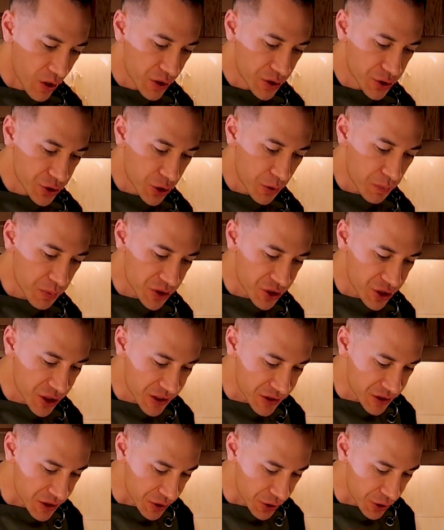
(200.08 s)
Super
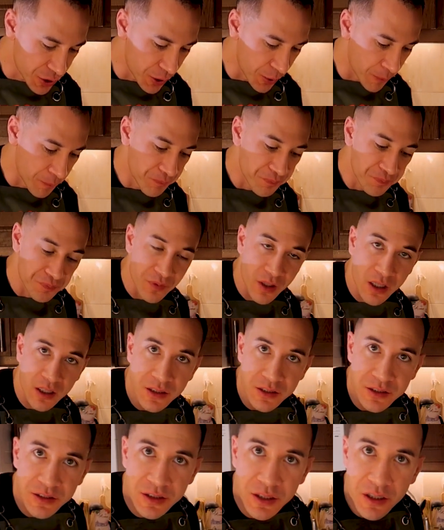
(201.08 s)
cheesy too.
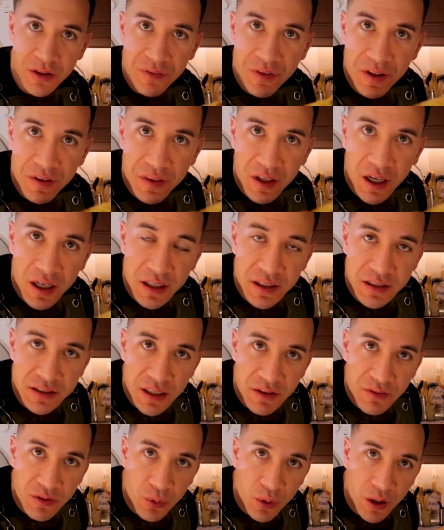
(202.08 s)
You see how thick that is,
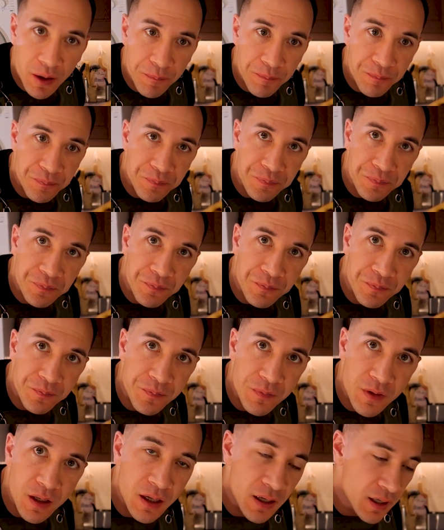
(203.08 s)
everyone?
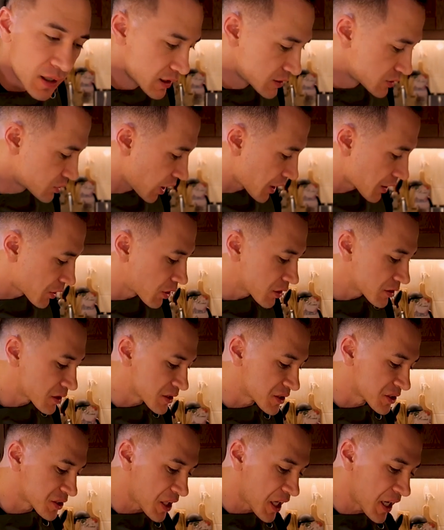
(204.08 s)
So I cooked
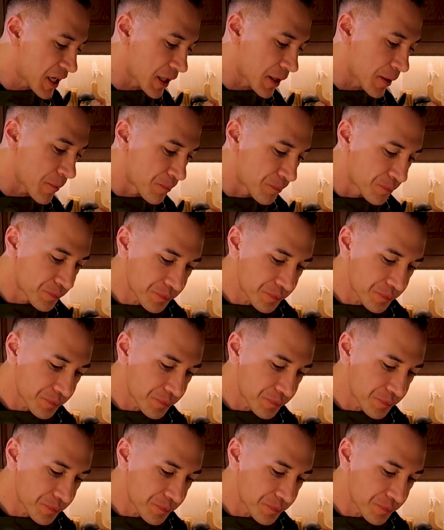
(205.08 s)
the steak